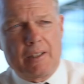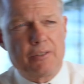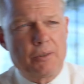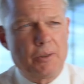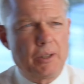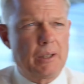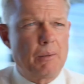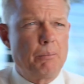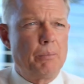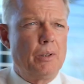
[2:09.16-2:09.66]
So
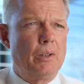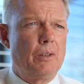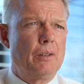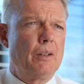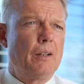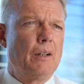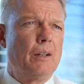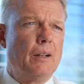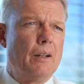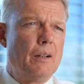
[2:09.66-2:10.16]
you can build
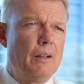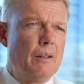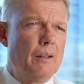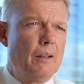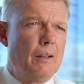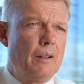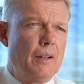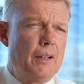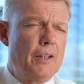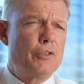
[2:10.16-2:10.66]

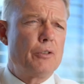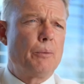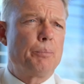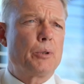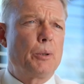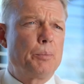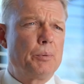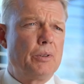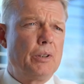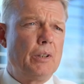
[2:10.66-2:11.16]
additional
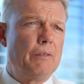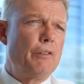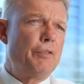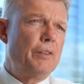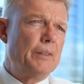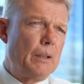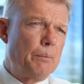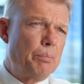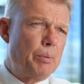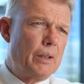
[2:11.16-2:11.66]
property
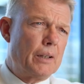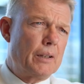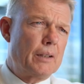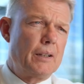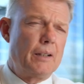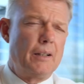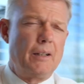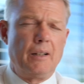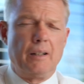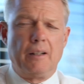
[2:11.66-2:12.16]
within that park
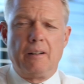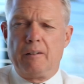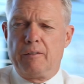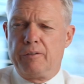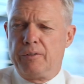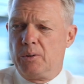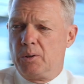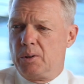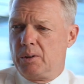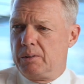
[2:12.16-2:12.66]

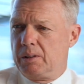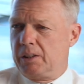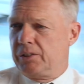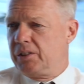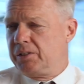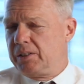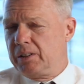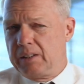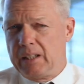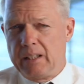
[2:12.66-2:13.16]
for
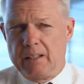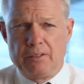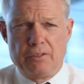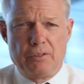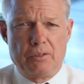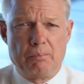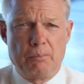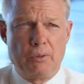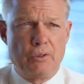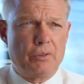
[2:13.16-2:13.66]
existing
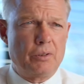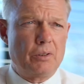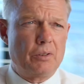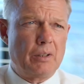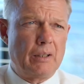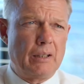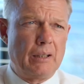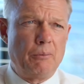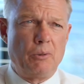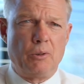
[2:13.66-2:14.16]
tenants most of the
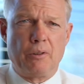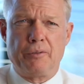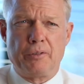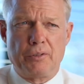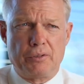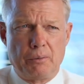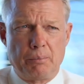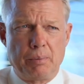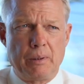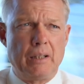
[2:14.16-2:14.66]
time, or
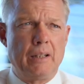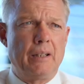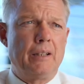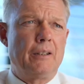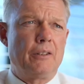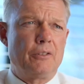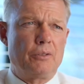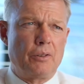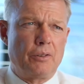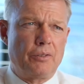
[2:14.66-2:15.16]
for
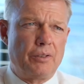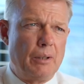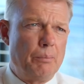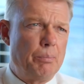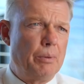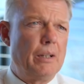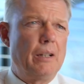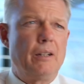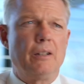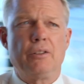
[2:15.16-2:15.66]
suppliers or
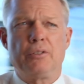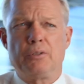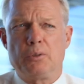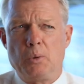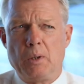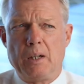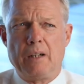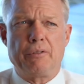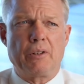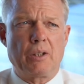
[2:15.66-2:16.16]
3PLs,
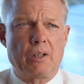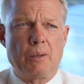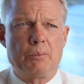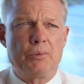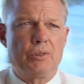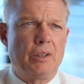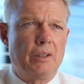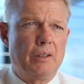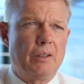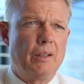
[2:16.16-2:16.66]
whoever
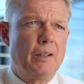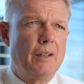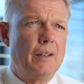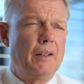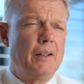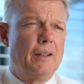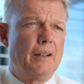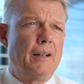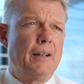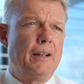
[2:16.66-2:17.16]
comes in
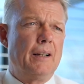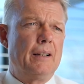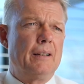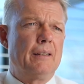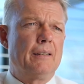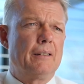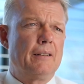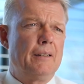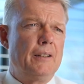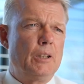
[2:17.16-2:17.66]

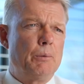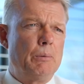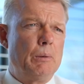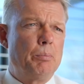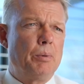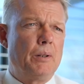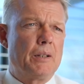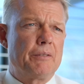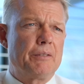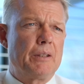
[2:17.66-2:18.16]
and need to be
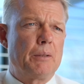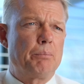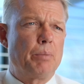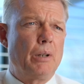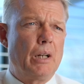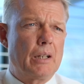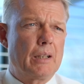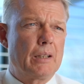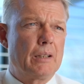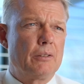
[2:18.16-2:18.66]
part of that
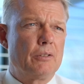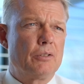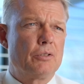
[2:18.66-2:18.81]
park.